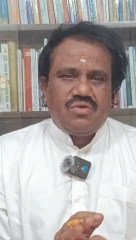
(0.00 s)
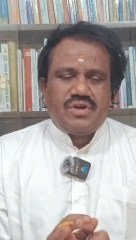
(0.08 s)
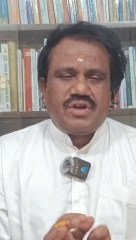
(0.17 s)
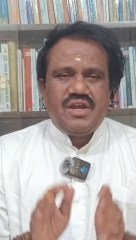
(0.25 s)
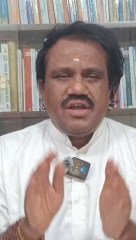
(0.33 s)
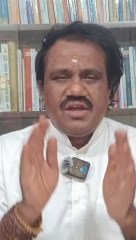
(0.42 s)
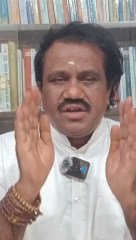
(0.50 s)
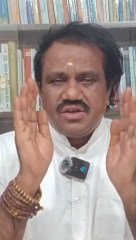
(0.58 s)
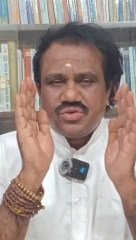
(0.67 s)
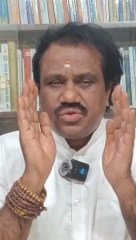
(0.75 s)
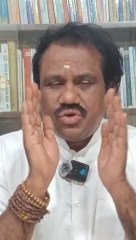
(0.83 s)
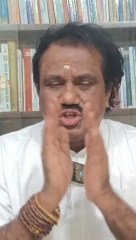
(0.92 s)
Okay,
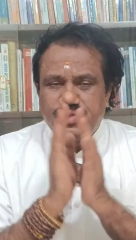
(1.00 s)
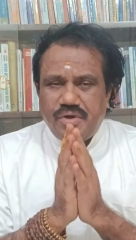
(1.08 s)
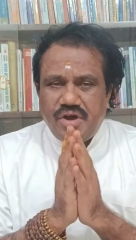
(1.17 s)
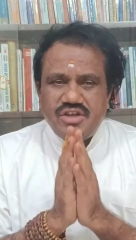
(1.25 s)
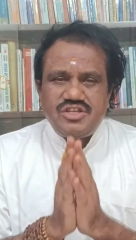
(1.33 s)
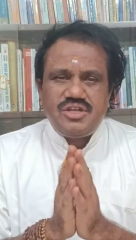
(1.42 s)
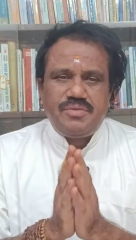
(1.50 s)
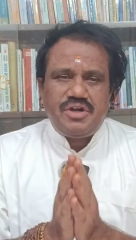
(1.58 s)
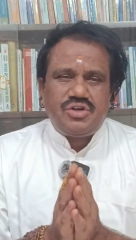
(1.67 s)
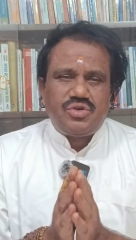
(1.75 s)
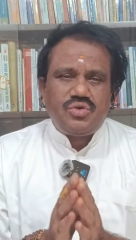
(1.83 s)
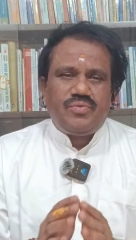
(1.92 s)
so it's
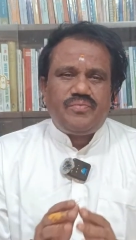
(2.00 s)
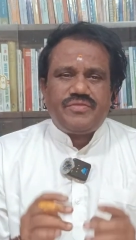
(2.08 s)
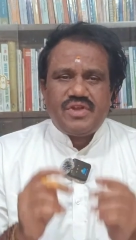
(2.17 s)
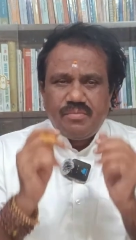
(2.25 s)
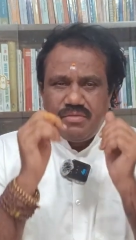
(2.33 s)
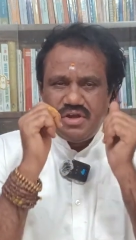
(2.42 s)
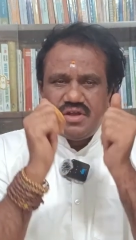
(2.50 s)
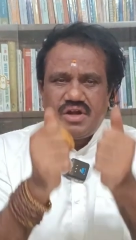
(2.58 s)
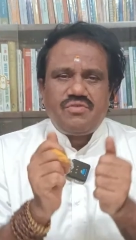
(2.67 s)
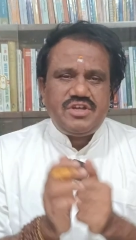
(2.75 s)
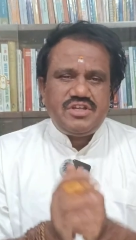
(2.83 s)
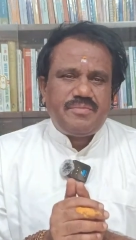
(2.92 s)
possible to, by the
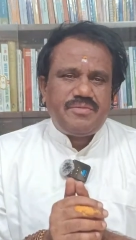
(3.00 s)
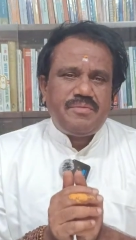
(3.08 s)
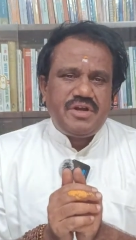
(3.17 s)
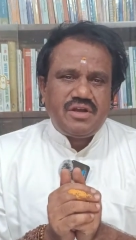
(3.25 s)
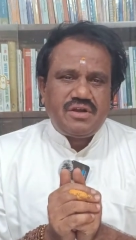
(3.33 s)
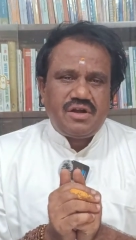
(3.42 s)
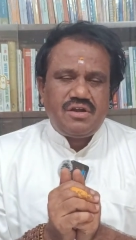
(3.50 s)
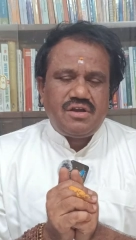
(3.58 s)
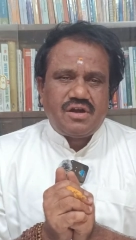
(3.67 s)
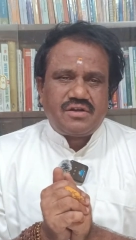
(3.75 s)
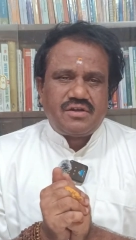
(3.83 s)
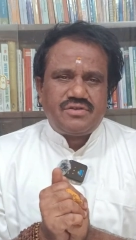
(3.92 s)
advice of the medical
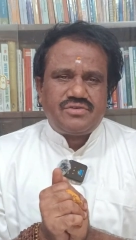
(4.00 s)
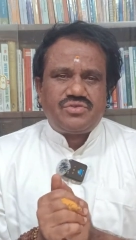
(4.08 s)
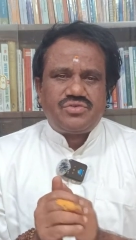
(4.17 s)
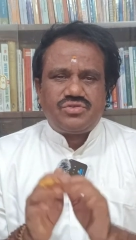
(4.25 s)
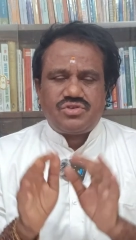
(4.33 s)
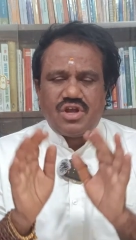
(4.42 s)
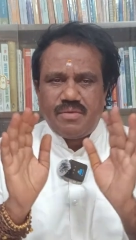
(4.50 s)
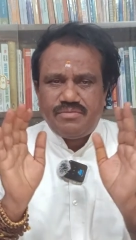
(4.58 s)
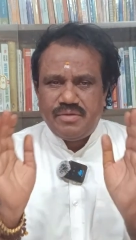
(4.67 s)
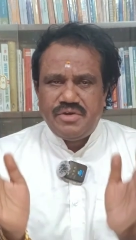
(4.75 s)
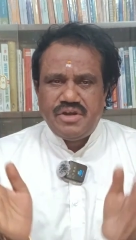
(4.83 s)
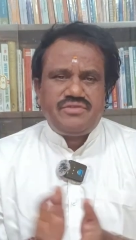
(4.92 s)
doctors, to
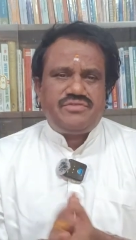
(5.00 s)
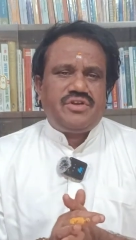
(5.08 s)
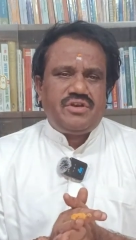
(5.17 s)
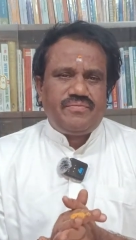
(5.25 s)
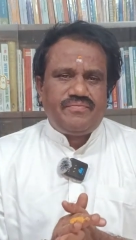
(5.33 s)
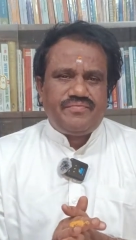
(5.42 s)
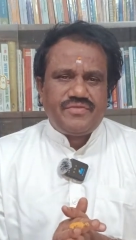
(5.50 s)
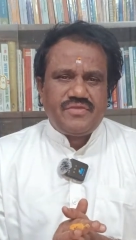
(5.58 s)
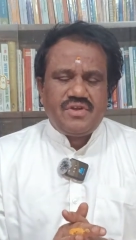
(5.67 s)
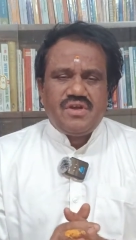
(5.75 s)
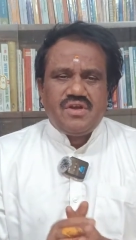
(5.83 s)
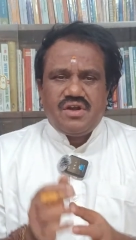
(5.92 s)
stop the medicine.
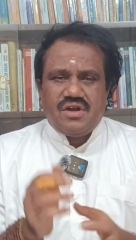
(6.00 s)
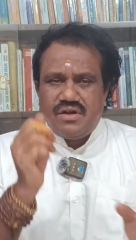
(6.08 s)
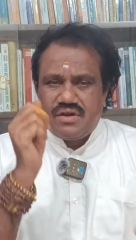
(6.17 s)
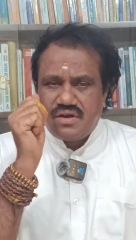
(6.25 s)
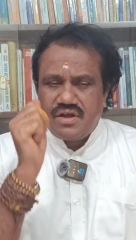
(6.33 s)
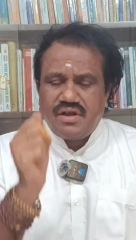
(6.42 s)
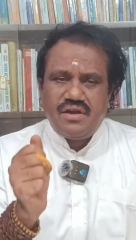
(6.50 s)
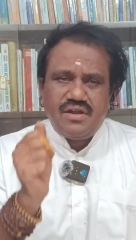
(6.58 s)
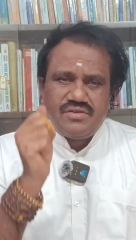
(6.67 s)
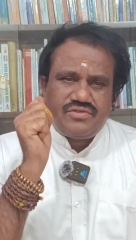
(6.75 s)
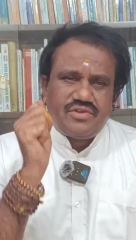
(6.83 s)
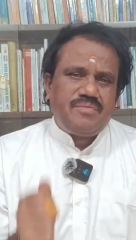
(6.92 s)

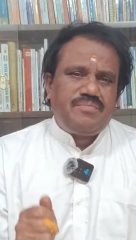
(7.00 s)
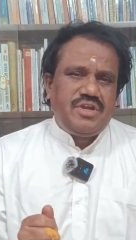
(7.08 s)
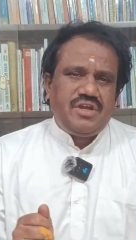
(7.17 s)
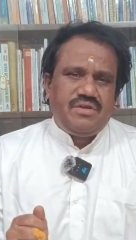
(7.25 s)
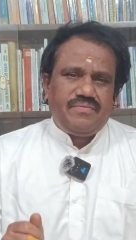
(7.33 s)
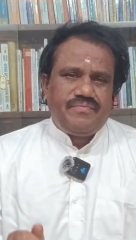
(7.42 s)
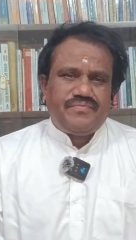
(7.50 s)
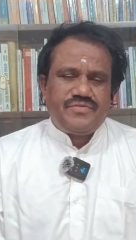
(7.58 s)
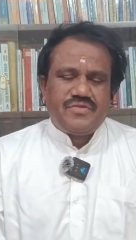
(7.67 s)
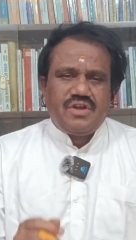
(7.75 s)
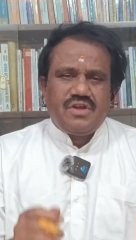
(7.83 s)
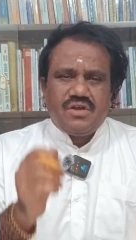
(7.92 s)
Drugless therapy,
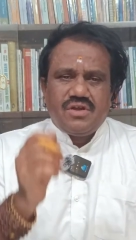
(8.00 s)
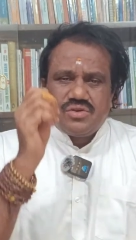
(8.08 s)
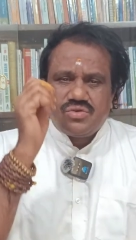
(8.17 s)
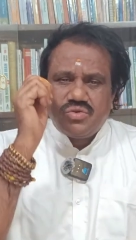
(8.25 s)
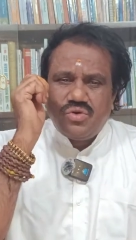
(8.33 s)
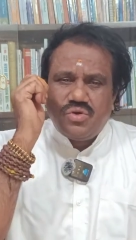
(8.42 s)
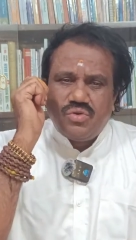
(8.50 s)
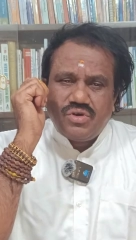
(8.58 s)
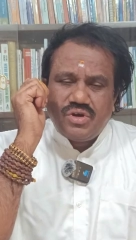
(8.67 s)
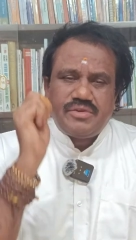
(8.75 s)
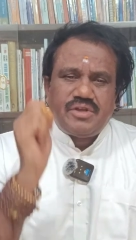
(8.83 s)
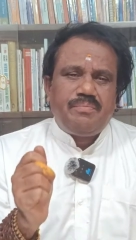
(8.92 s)
so
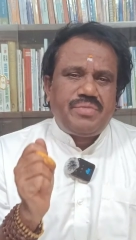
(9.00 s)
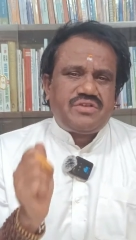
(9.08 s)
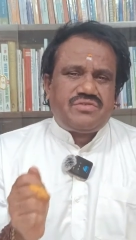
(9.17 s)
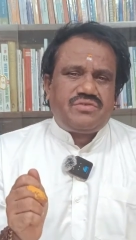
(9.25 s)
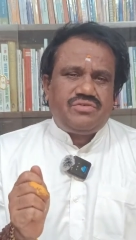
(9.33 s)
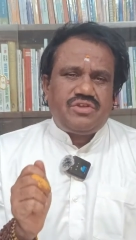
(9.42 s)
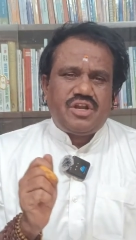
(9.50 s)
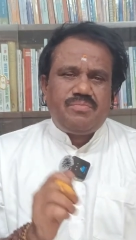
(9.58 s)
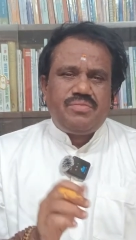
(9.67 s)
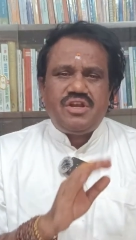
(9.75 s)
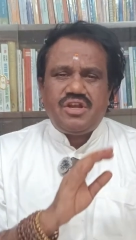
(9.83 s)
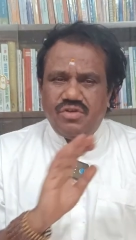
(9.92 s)
one of the best
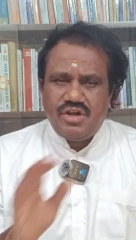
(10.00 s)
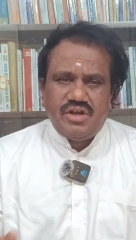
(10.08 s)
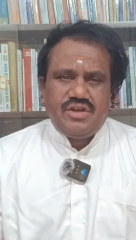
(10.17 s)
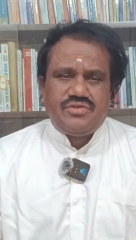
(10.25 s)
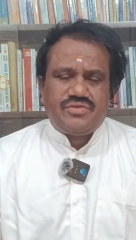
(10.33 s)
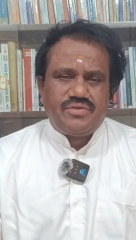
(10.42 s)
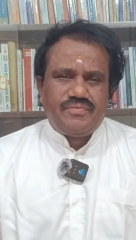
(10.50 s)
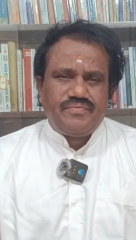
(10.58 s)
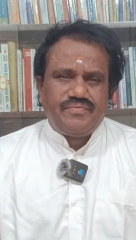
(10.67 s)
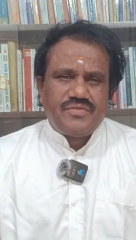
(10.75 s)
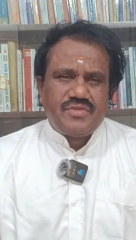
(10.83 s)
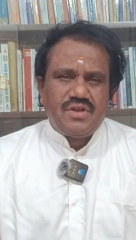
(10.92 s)
therapy nowadays.
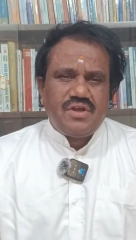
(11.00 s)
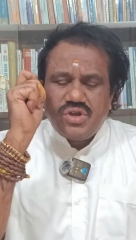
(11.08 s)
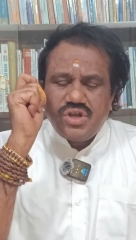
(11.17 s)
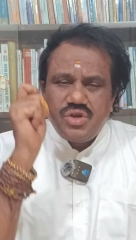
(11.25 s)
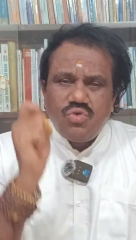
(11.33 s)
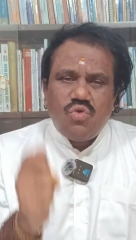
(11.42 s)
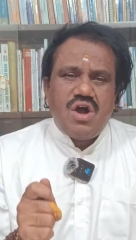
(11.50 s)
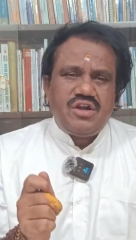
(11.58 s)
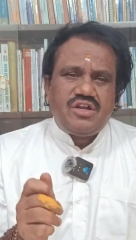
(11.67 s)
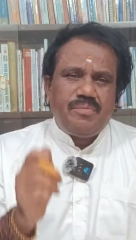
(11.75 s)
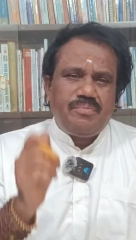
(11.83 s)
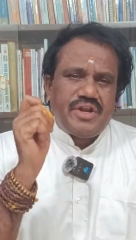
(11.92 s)
You
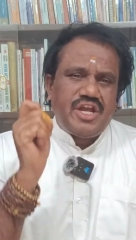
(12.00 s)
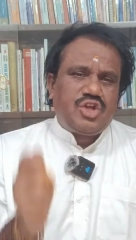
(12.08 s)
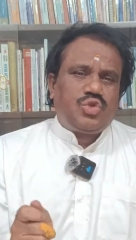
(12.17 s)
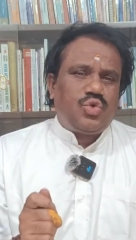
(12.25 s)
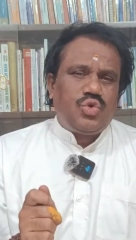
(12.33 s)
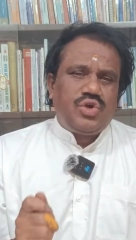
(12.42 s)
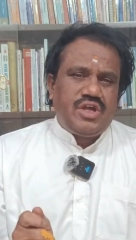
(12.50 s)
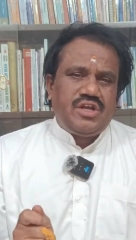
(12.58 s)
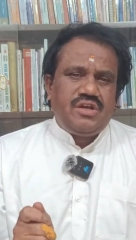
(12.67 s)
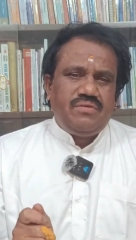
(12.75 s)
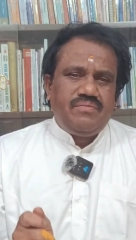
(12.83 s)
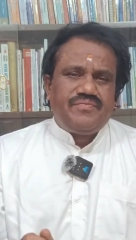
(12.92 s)
want a breakthrough
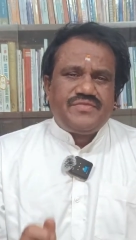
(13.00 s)
in